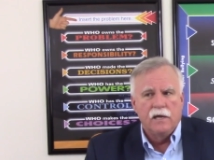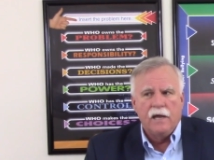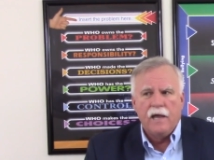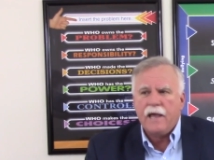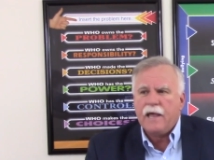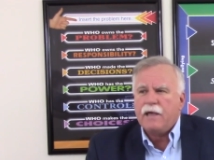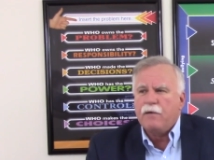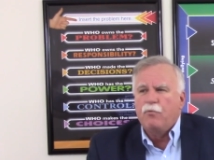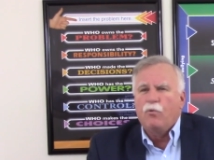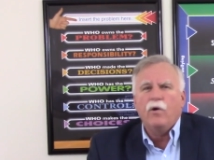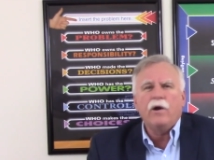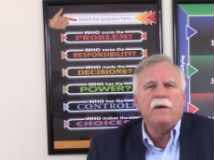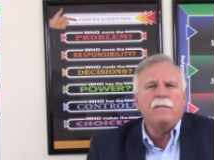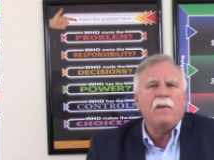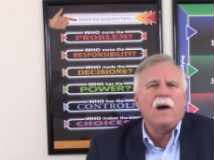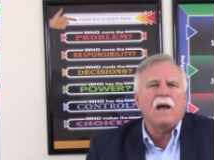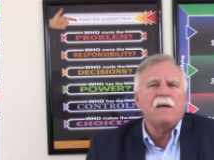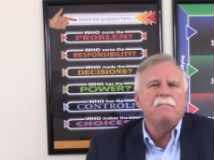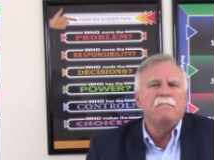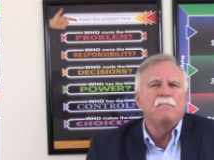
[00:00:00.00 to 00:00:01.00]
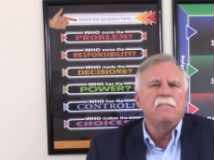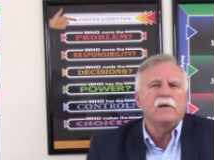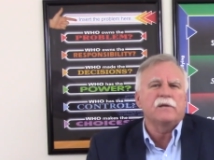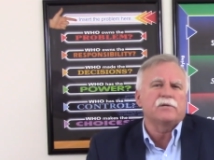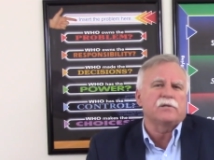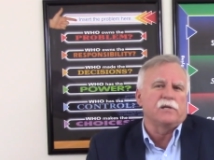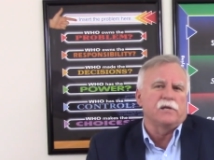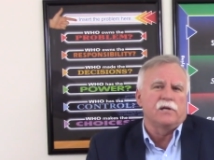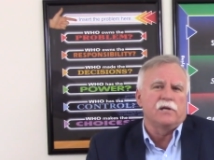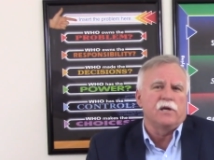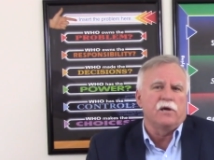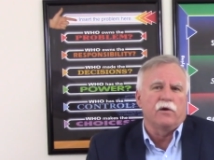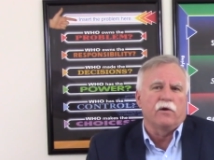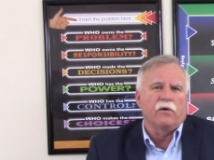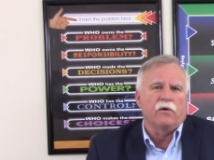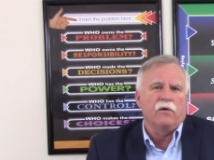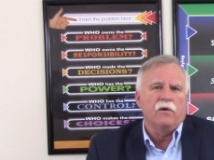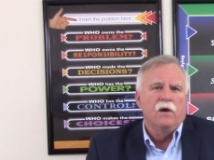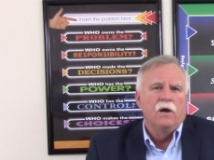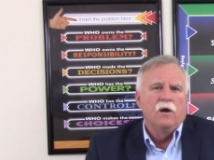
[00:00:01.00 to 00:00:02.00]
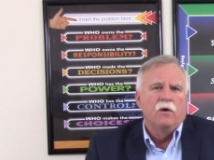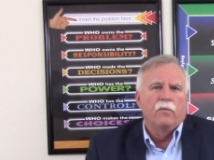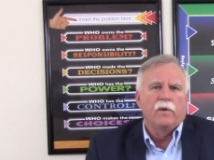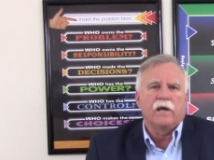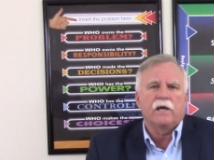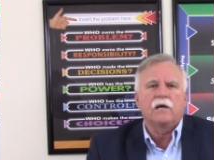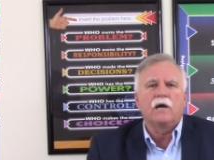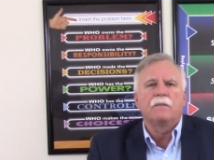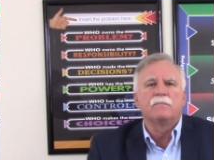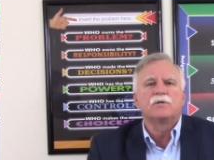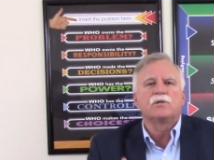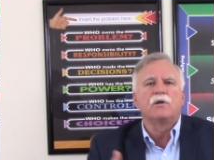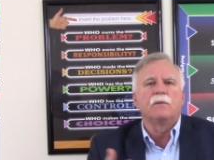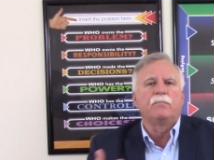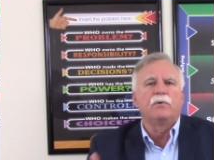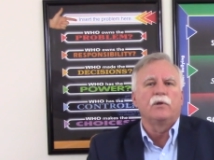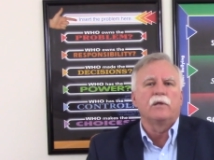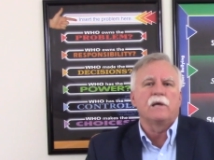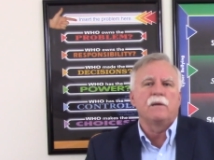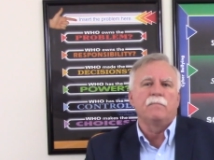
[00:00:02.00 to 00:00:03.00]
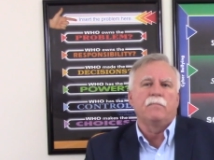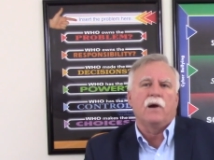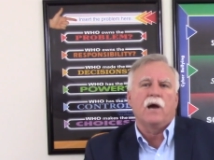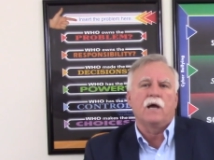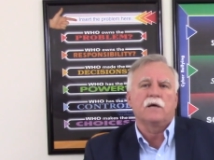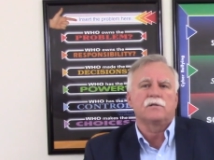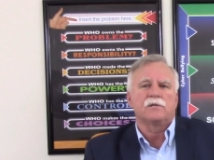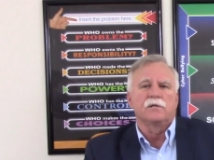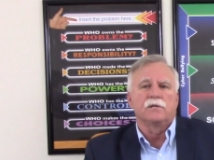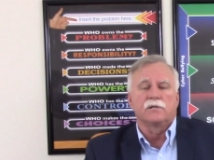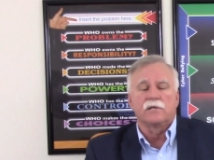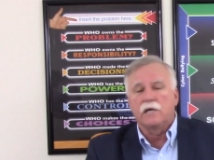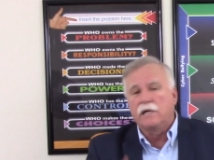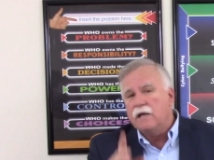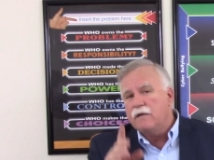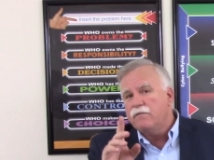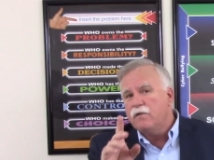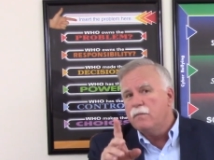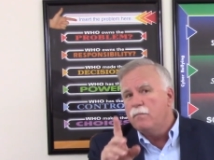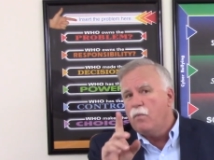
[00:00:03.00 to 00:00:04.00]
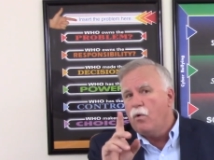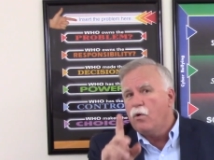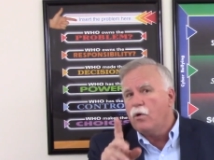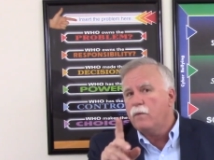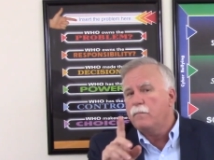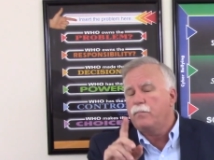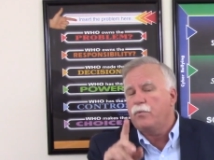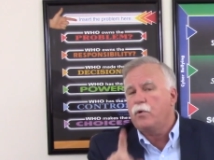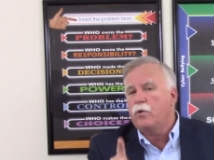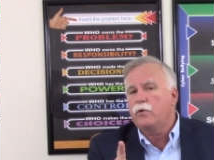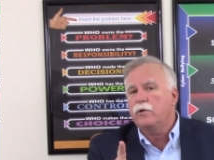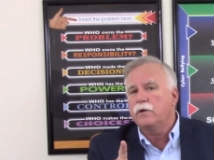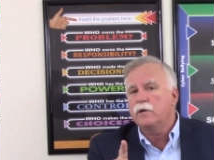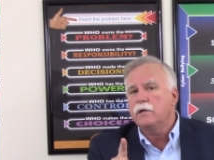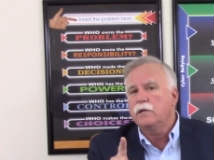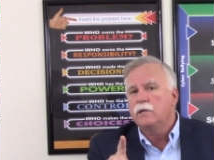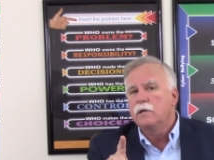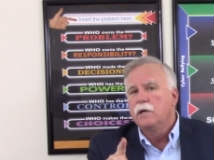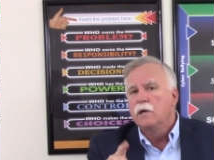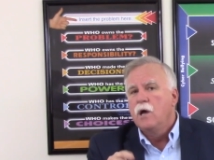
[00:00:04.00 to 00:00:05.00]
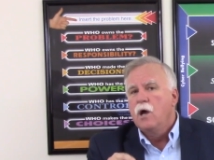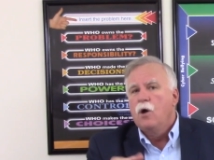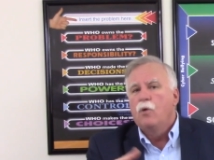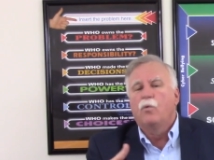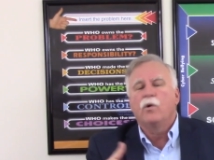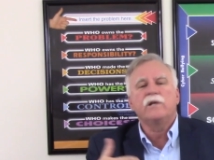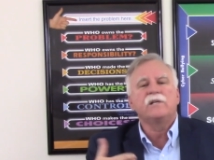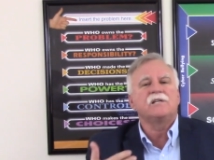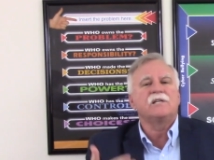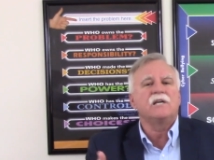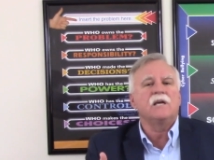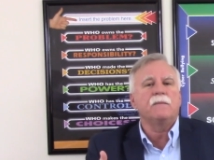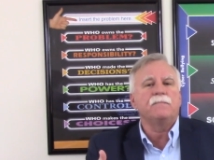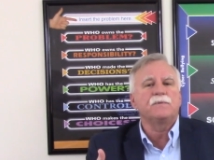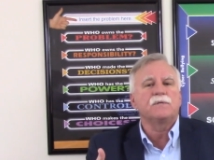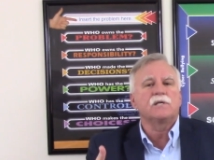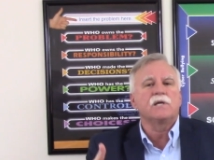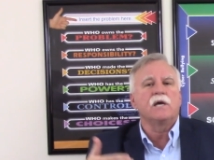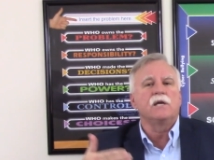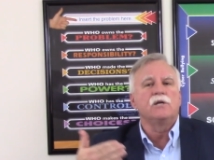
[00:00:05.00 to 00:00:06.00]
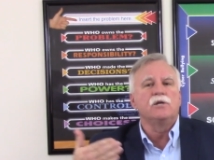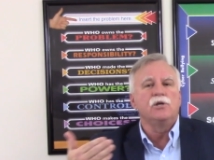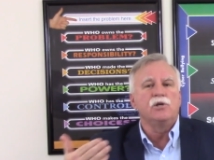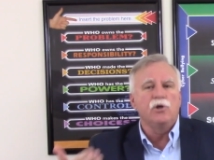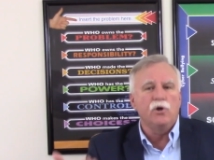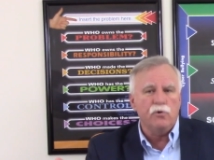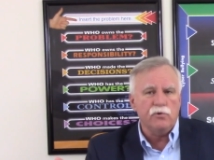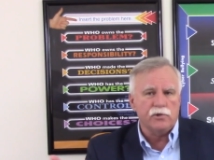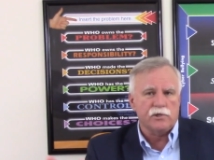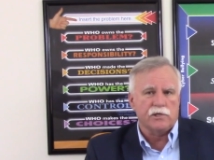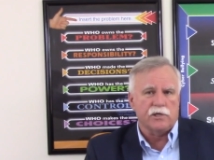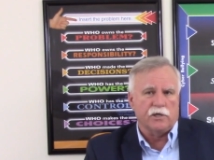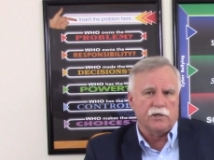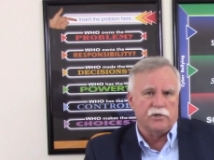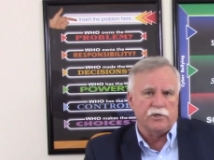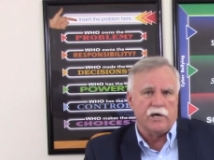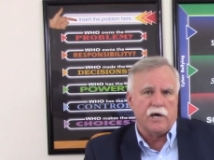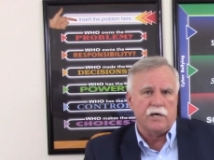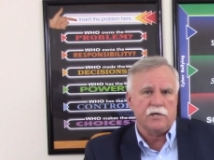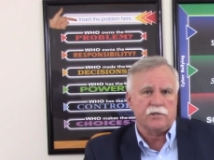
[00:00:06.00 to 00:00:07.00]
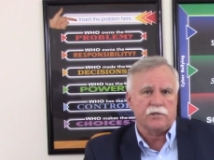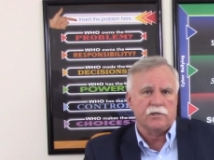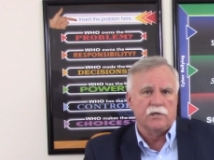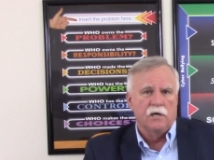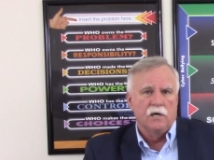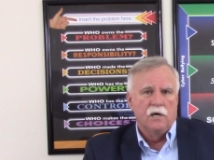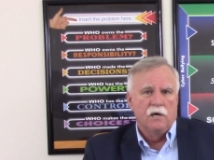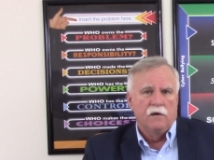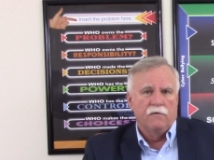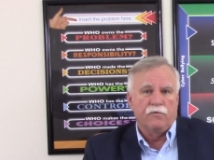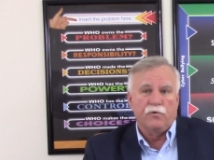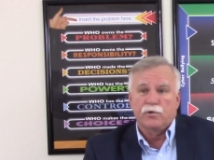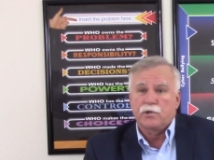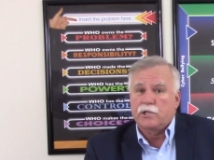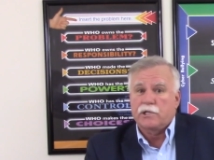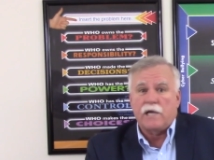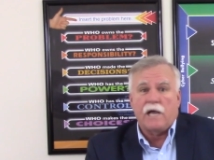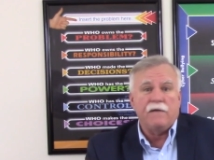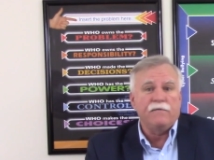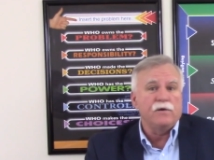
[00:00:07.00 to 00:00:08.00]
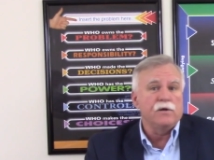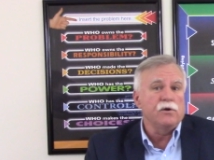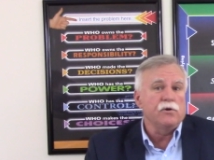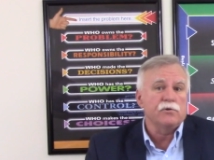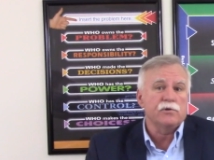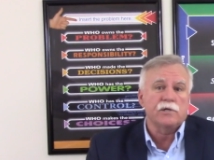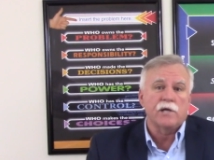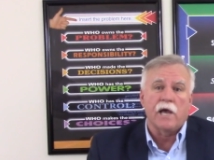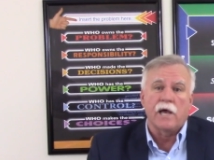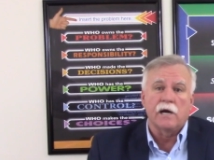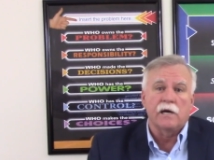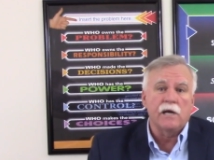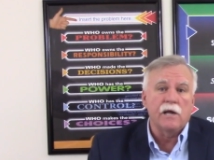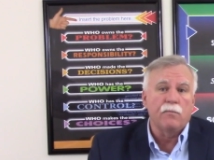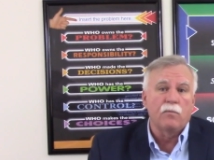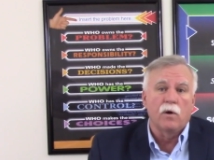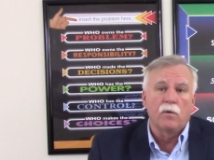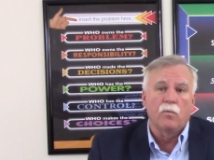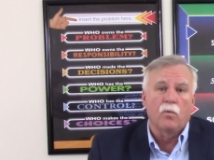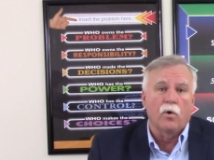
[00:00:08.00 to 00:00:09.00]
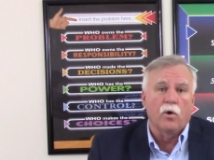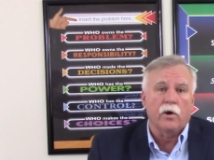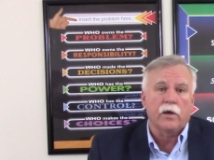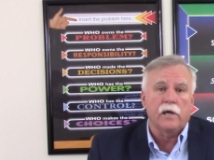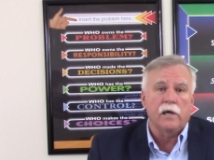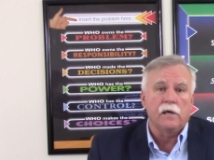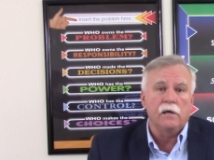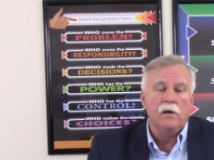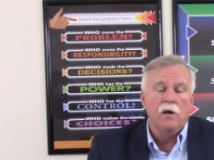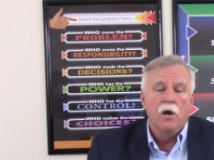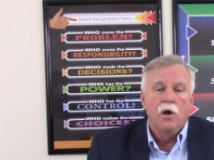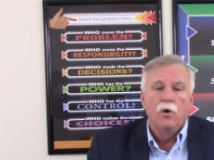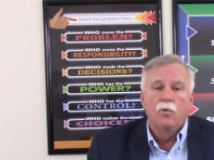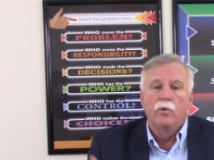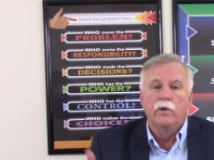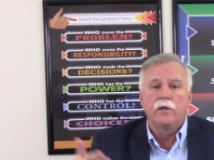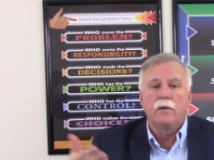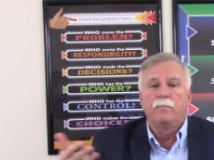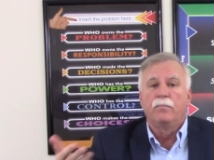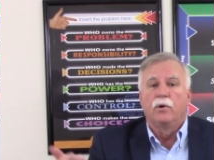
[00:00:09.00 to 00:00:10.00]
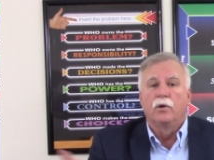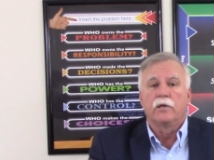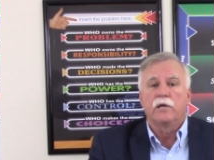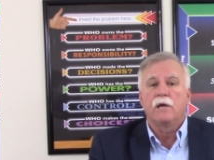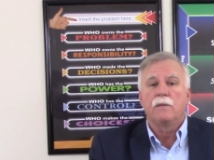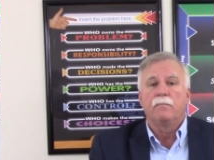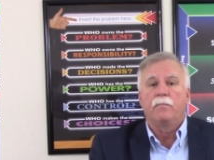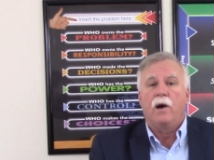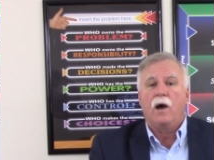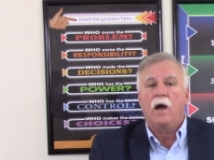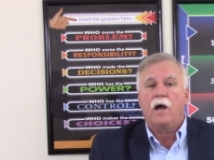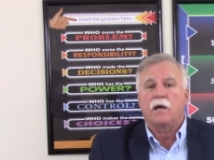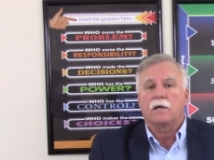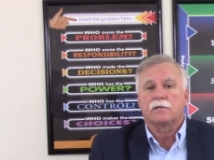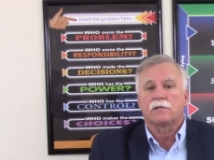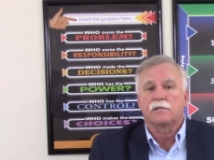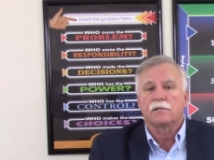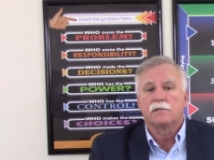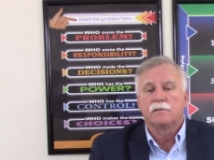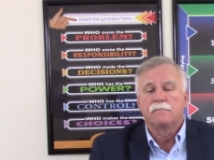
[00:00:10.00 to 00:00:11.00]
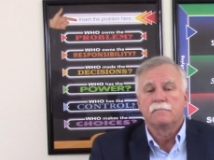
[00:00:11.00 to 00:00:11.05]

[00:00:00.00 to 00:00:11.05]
Hey, what am I missing here when it comes to bullying bosses? And even more important, what tips can you suggest for saving your sanity when working with a bullying boss?